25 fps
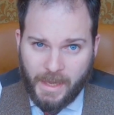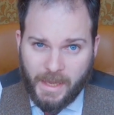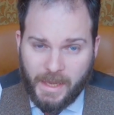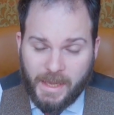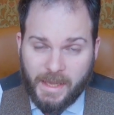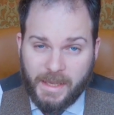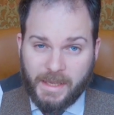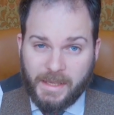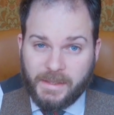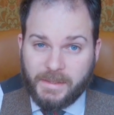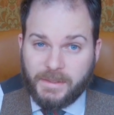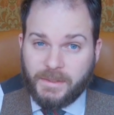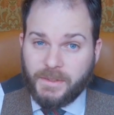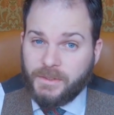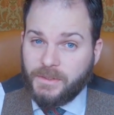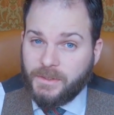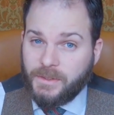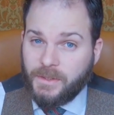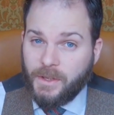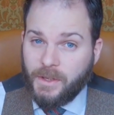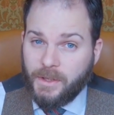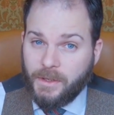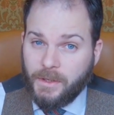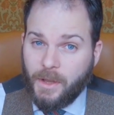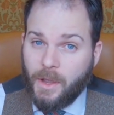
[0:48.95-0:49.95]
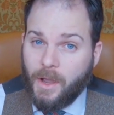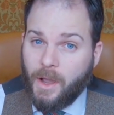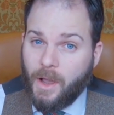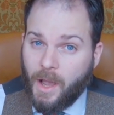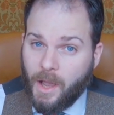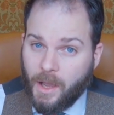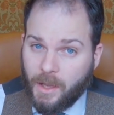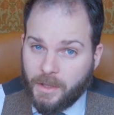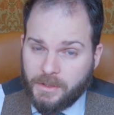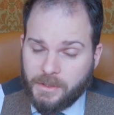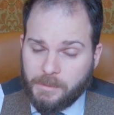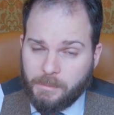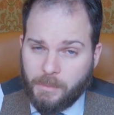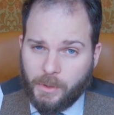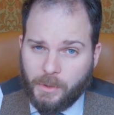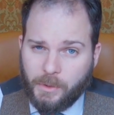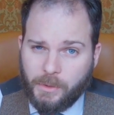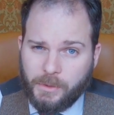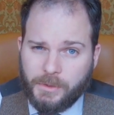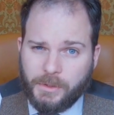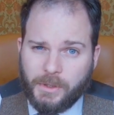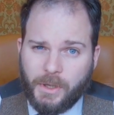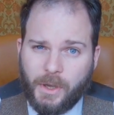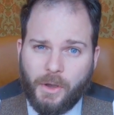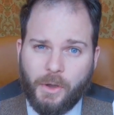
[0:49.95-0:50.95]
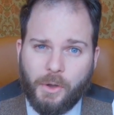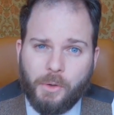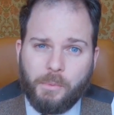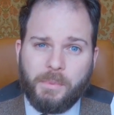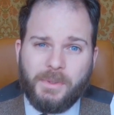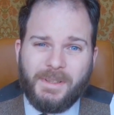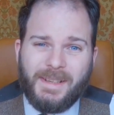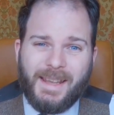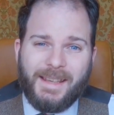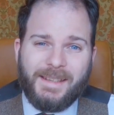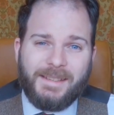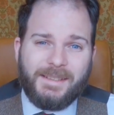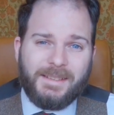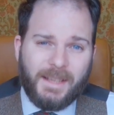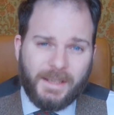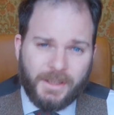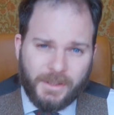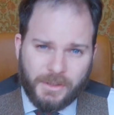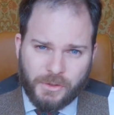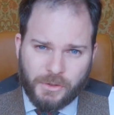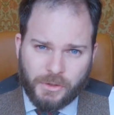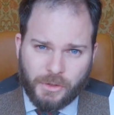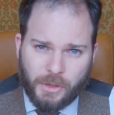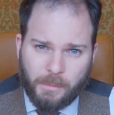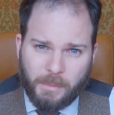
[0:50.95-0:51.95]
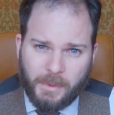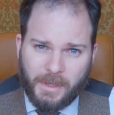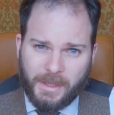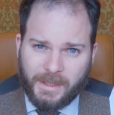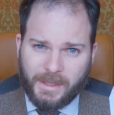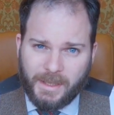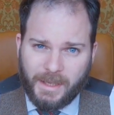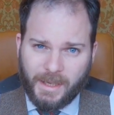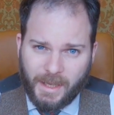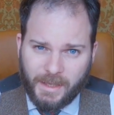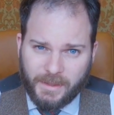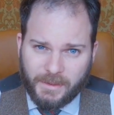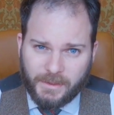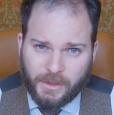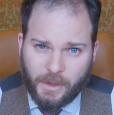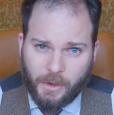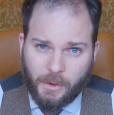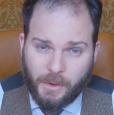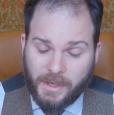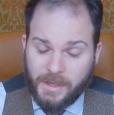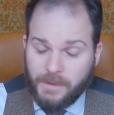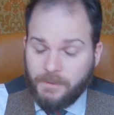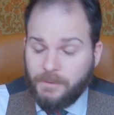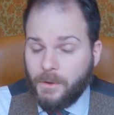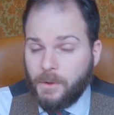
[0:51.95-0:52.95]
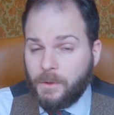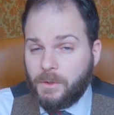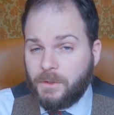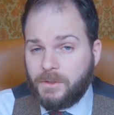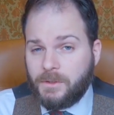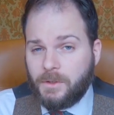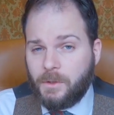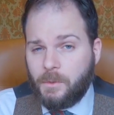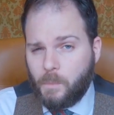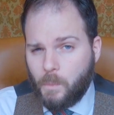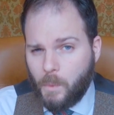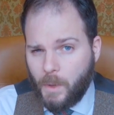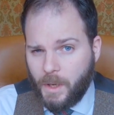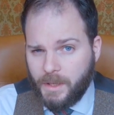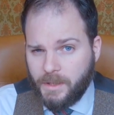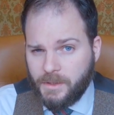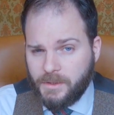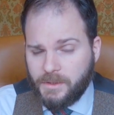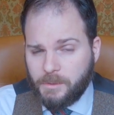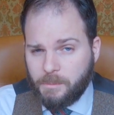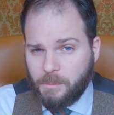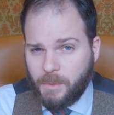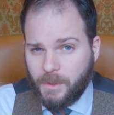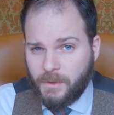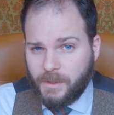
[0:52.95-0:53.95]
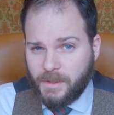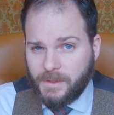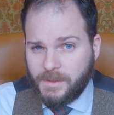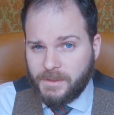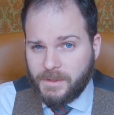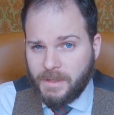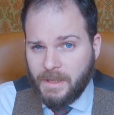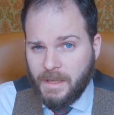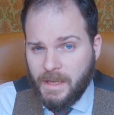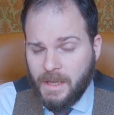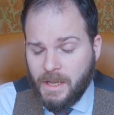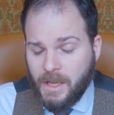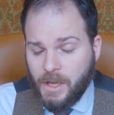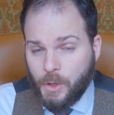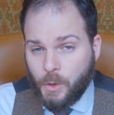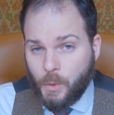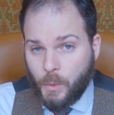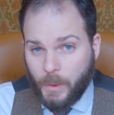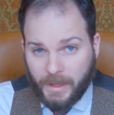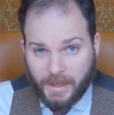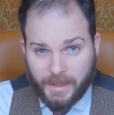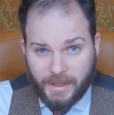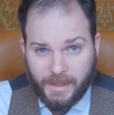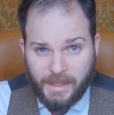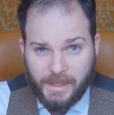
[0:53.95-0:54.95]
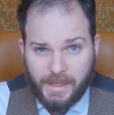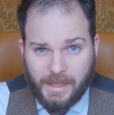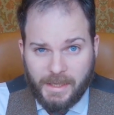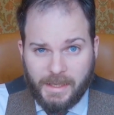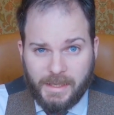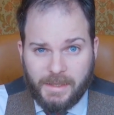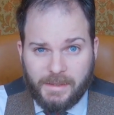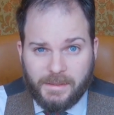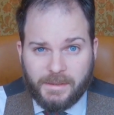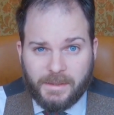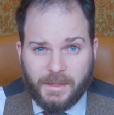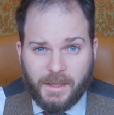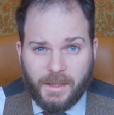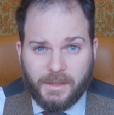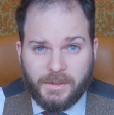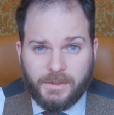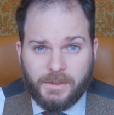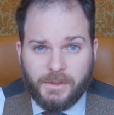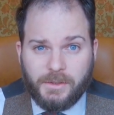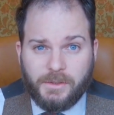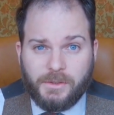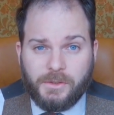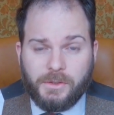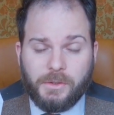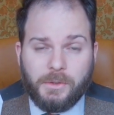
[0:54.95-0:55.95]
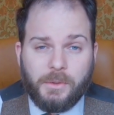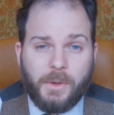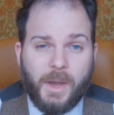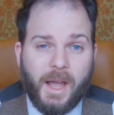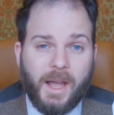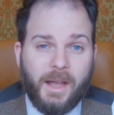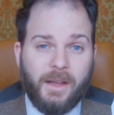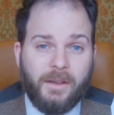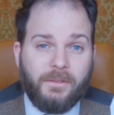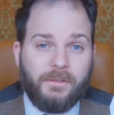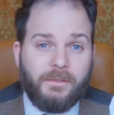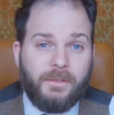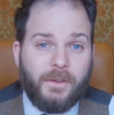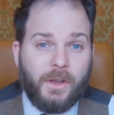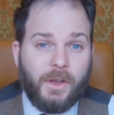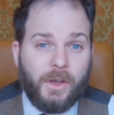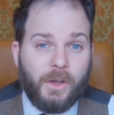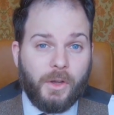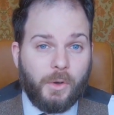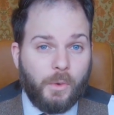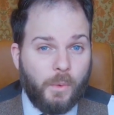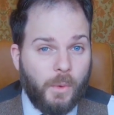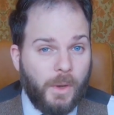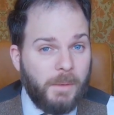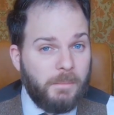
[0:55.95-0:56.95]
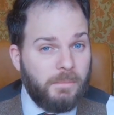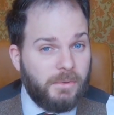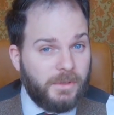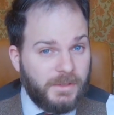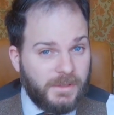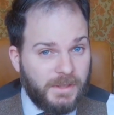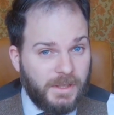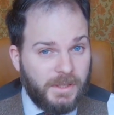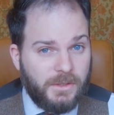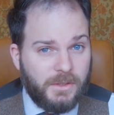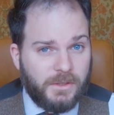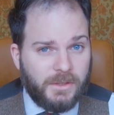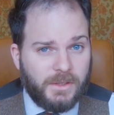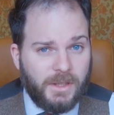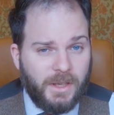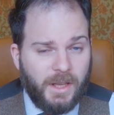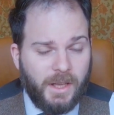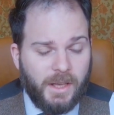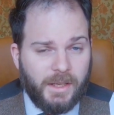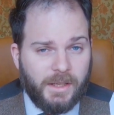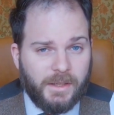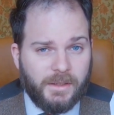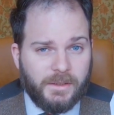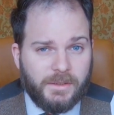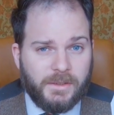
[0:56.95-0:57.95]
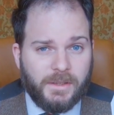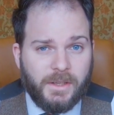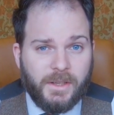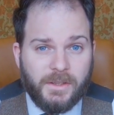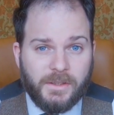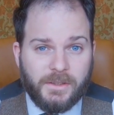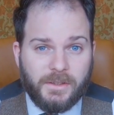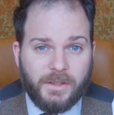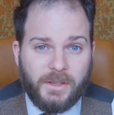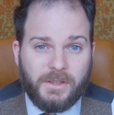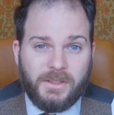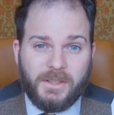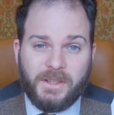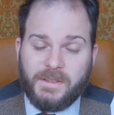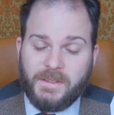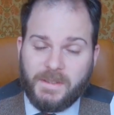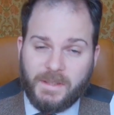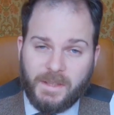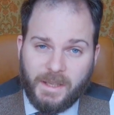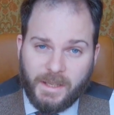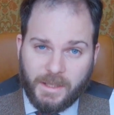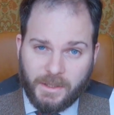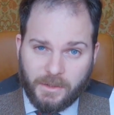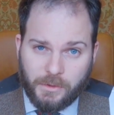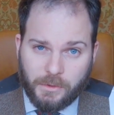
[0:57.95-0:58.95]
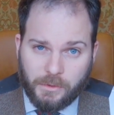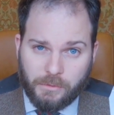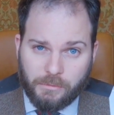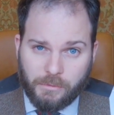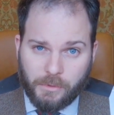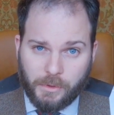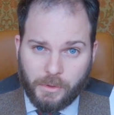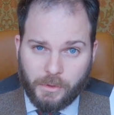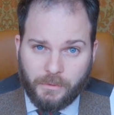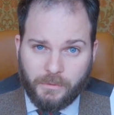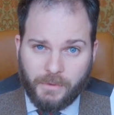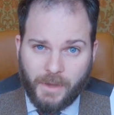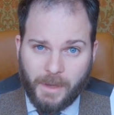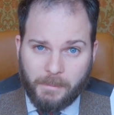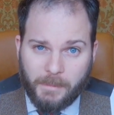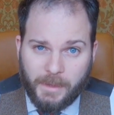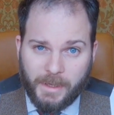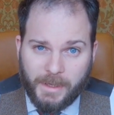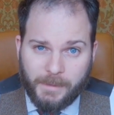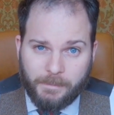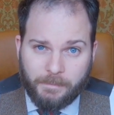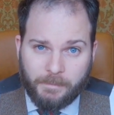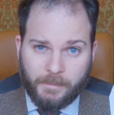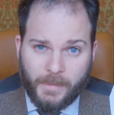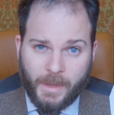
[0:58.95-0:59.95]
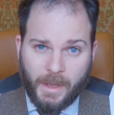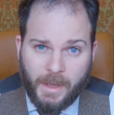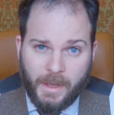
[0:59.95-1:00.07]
His son, Archibald, opened a second shop in Glasgow, and he focused on wine and spirits. Quickly, he started to have quite prestigious clients, such as the Hindu royal family.